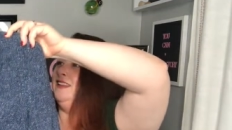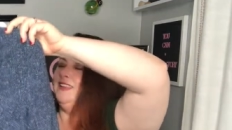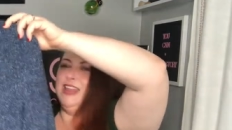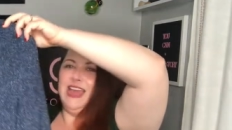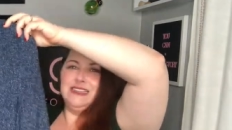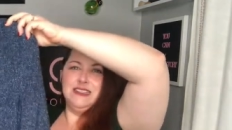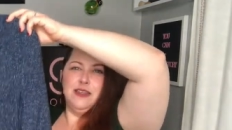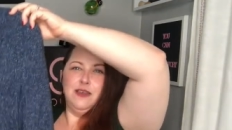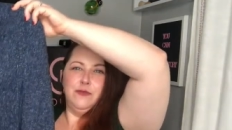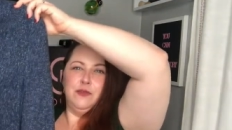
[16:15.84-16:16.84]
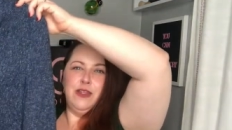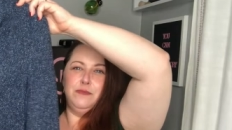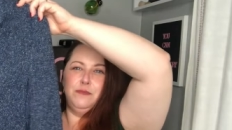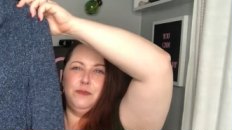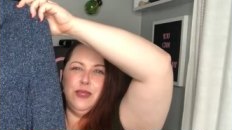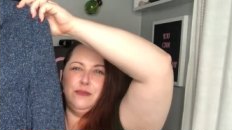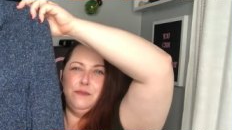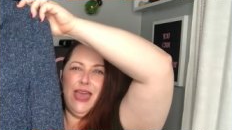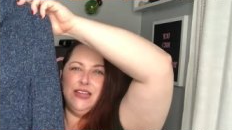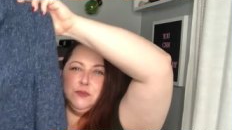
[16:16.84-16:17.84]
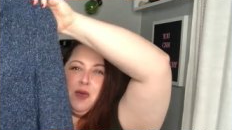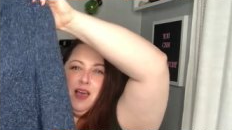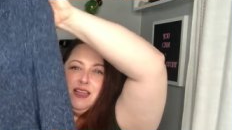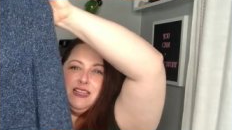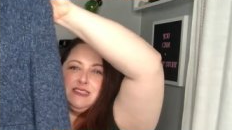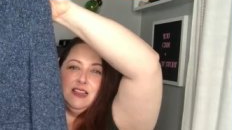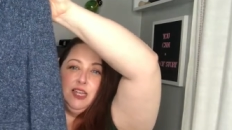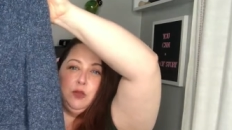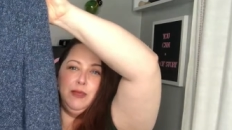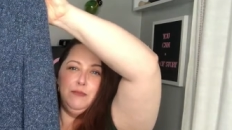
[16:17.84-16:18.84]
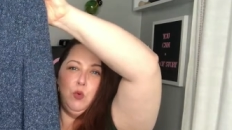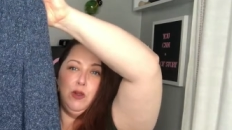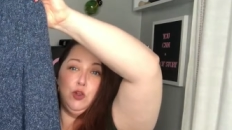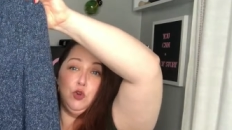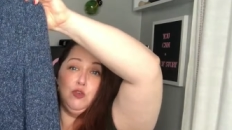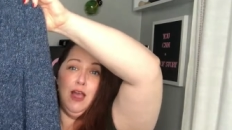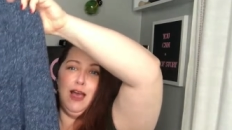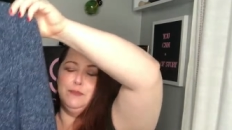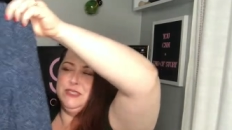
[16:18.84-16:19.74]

It has the front button patch pockets, a little bit more cropped